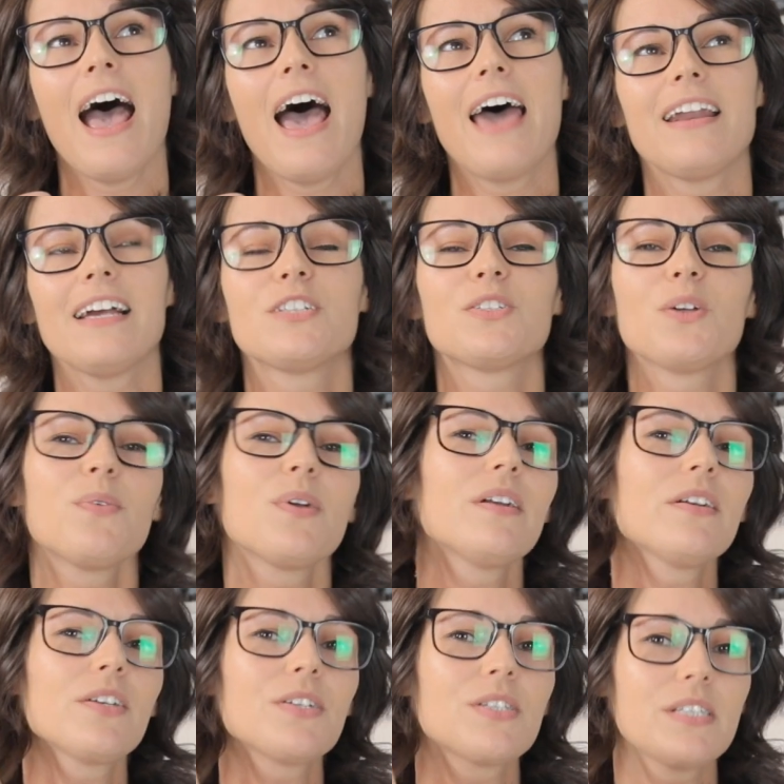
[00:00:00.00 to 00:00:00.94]
And I don't
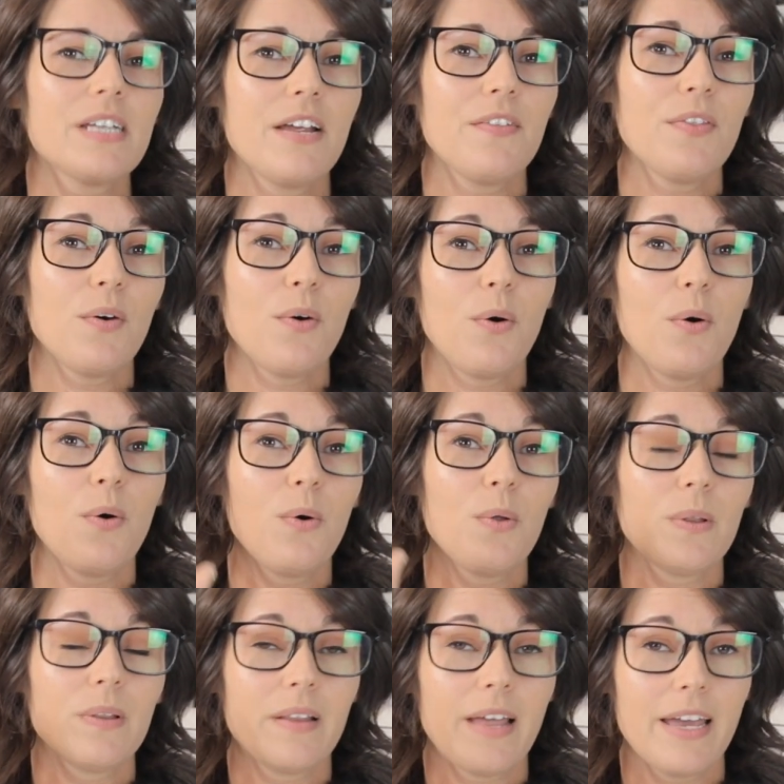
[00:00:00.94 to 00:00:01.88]
understand the
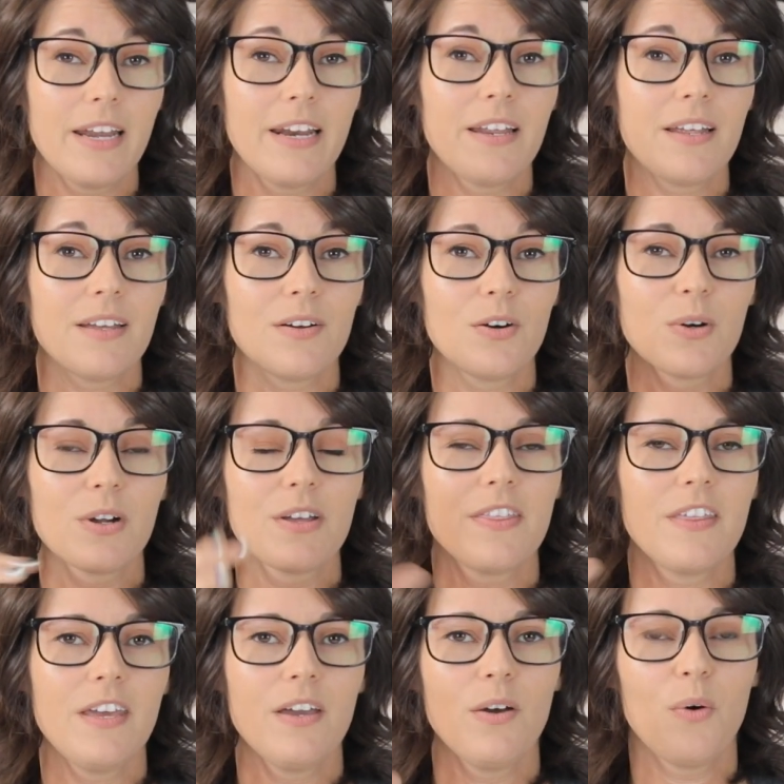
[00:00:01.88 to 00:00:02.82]
whole lighting or
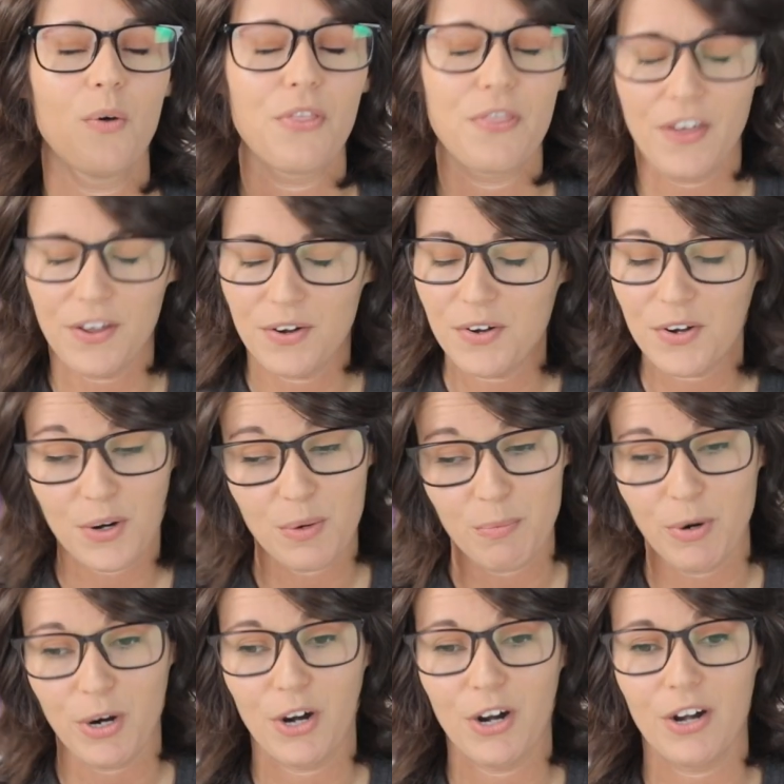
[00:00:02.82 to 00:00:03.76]
the whole
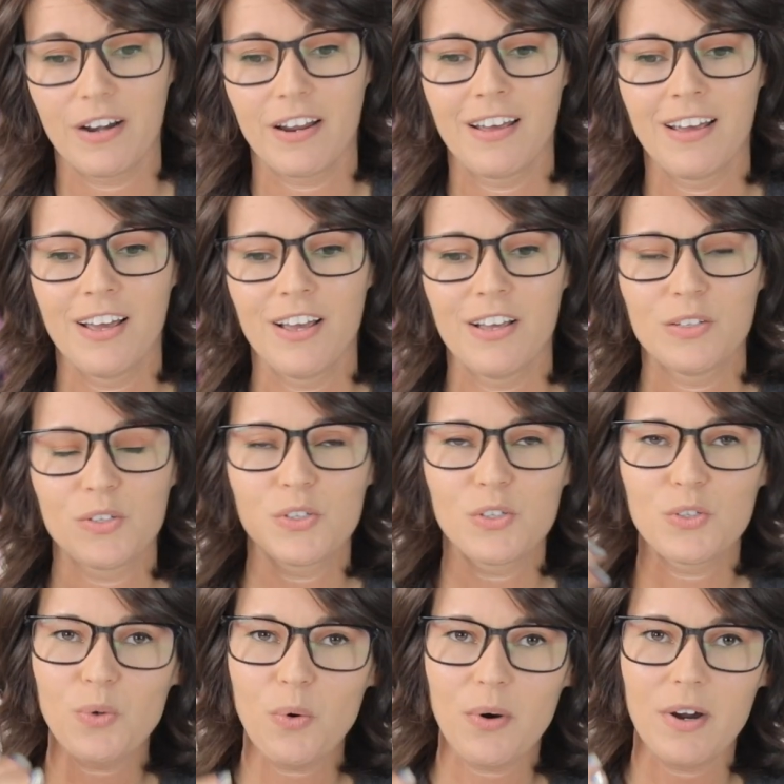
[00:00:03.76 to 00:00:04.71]
Thunderbird
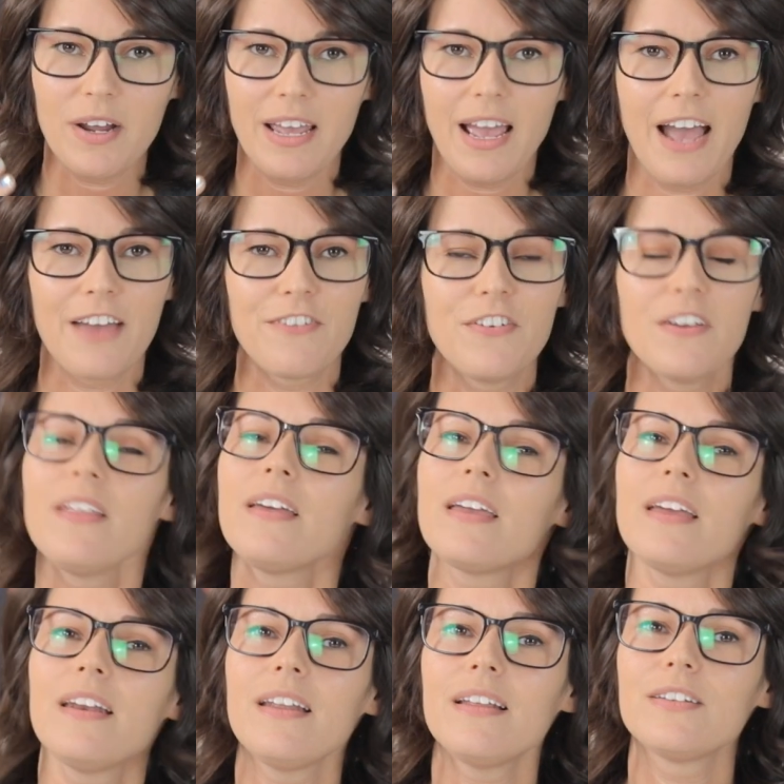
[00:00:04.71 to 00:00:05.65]
story. I feel
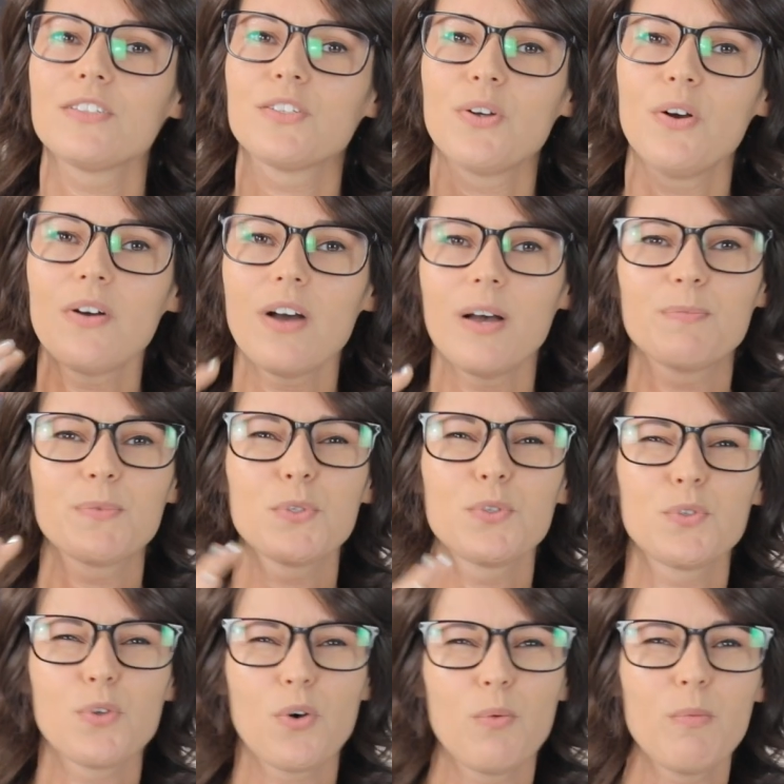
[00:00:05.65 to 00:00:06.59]
like it took up
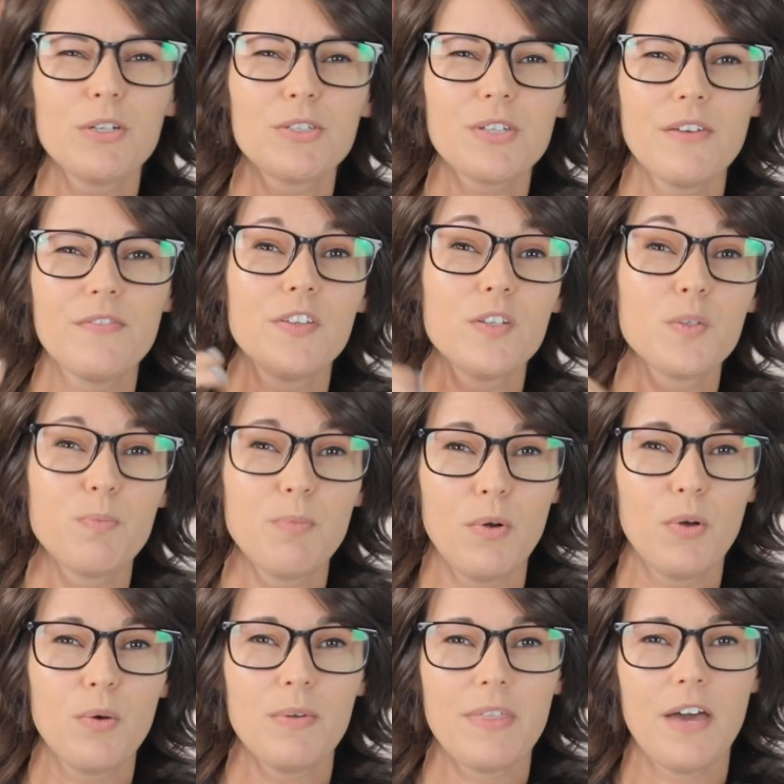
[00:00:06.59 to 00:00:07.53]
so much of this
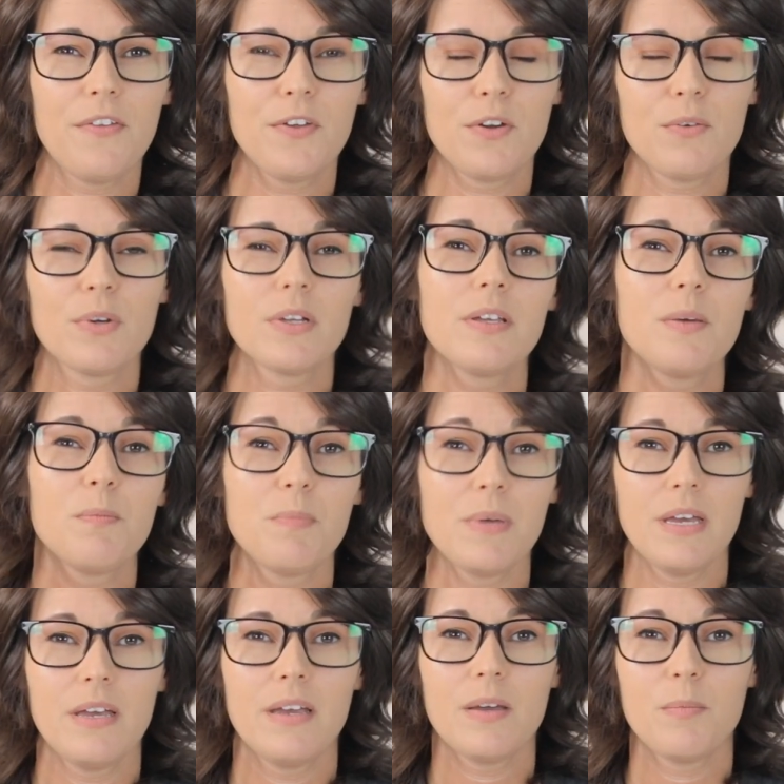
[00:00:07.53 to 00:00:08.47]
book without there really
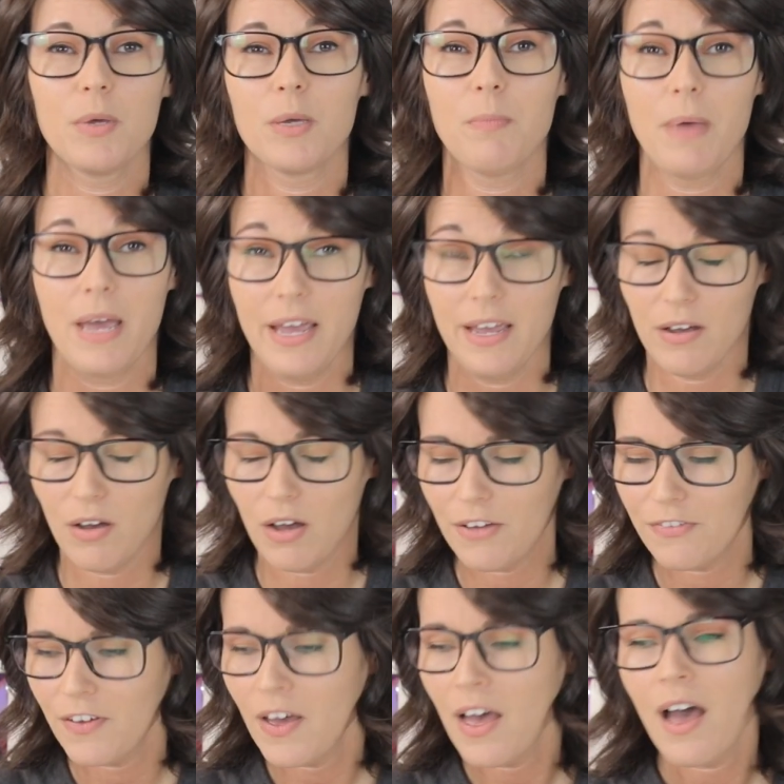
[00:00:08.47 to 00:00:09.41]
being a big
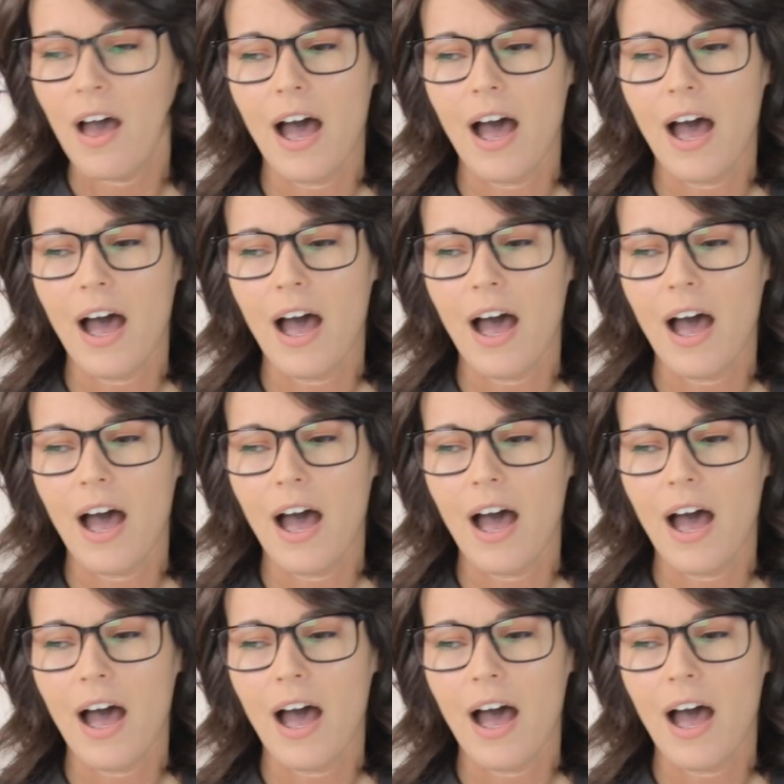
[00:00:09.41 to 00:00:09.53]
payoff.